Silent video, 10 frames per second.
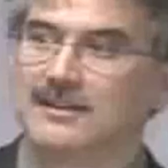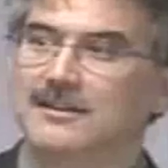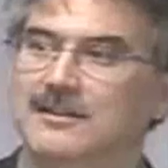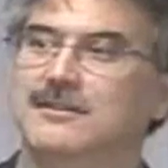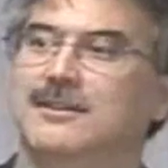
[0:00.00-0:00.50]

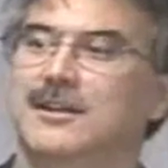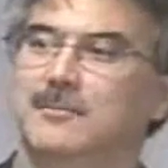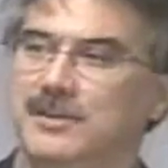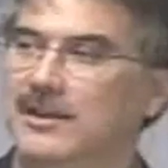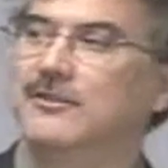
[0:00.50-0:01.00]
to keep
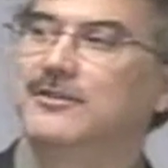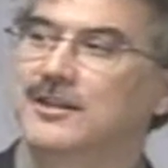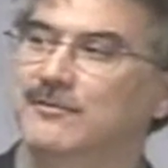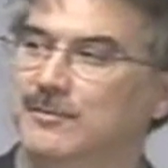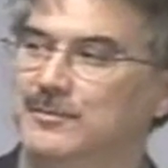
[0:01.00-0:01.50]
the other
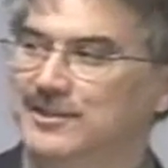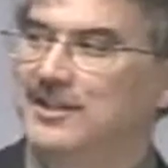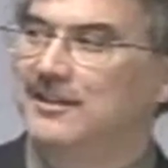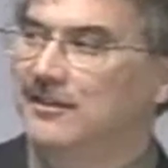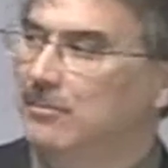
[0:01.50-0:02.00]
team from
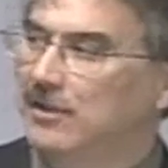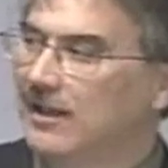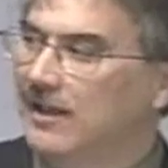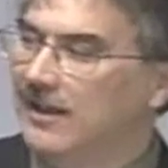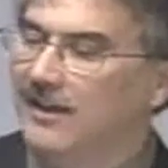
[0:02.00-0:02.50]
seeing the
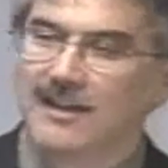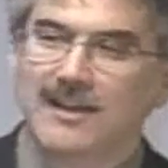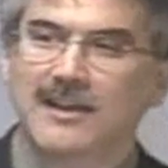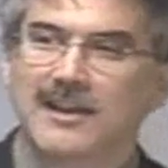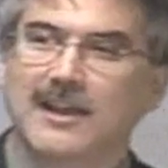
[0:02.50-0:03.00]
play.
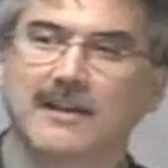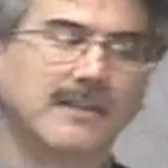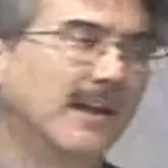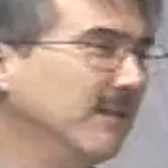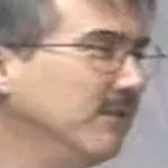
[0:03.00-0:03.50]
And
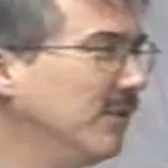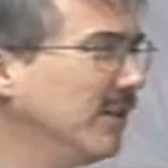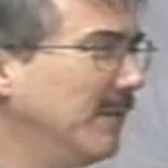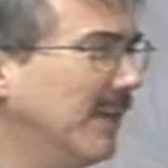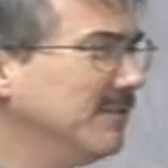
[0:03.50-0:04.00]
then you can
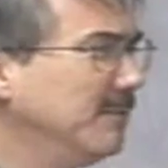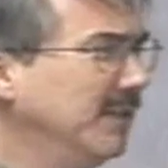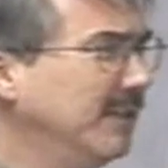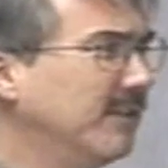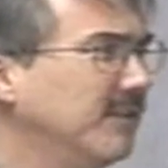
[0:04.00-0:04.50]
imagine being
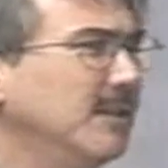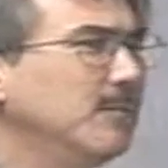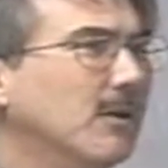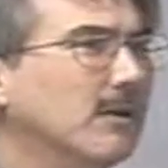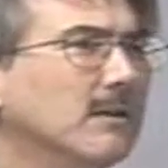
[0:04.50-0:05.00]
the other team
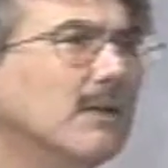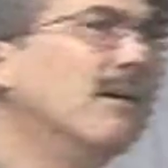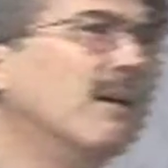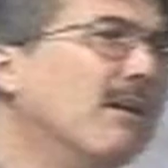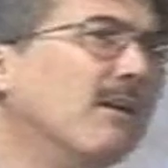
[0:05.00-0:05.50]
going,
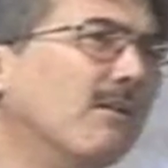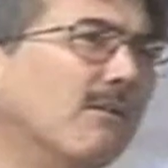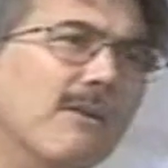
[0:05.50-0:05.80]
what are